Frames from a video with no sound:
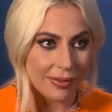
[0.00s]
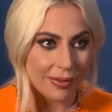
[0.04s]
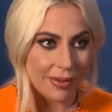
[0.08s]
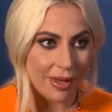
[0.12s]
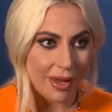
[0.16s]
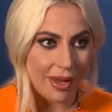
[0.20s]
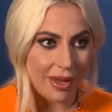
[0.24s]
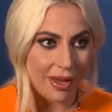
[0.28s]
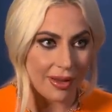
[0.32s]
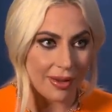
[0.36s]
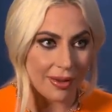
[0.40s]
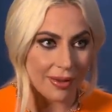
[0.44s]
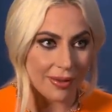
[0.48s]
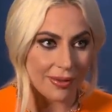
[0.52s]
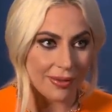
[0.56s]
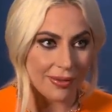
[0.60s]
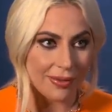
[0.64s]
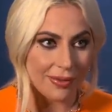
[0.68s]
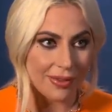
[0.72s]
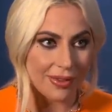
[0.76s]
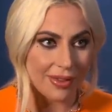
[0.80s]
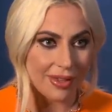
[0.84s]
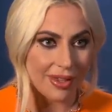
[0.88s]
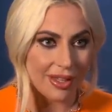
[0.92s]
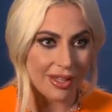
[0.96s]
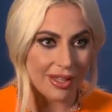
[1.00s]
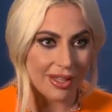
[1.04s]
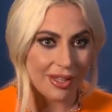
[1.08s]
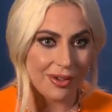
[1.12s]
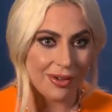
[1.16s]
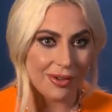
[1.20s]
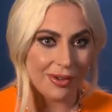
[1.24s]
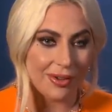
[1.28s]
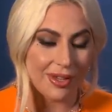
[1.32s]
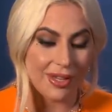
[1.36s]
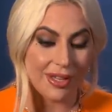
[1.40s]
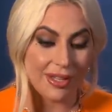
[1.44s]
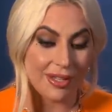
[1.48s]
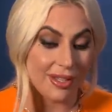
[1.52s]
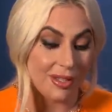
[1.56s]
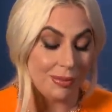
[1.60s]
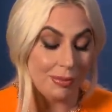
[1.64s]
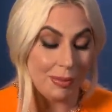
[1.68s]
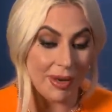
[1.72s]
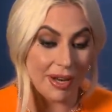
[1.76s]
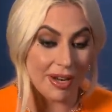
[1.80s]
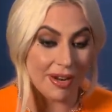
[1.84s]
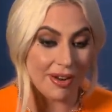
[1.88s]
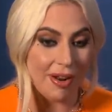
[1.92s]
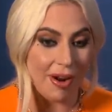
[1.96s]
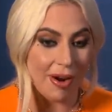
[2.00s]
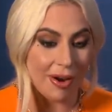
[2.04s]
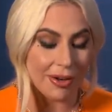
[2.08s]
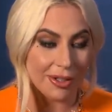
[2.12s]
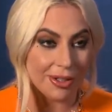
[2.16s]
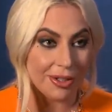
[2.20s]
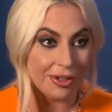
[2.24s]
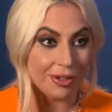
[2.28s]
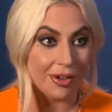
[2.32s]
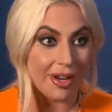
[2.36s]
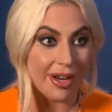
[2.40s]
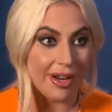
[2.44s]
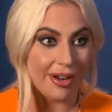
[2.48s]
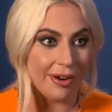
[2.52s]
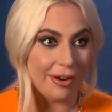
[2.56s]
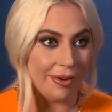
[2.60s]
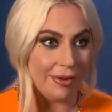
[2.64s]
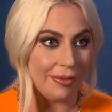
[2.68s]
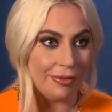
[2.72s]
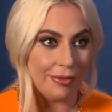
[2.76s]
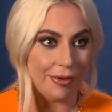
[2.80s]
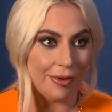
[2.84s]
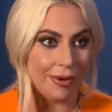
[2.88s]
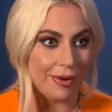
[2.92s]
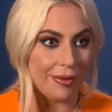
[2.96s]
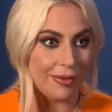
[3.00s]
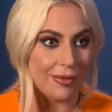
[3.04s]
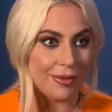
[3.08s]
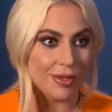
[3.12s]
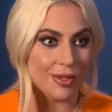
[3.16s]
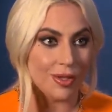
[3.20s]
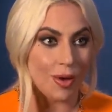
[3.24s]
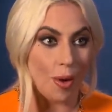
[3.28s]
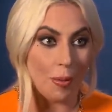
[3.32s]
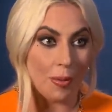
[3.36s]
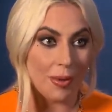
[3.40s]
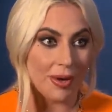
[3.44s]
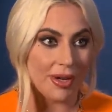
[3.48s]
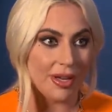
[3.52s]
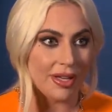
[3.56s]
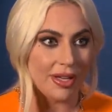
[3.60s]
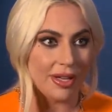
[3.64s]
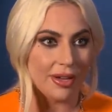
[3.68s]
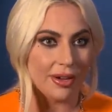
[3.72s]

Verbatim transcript: uh he, he's been an art curator for so many mm-hmm.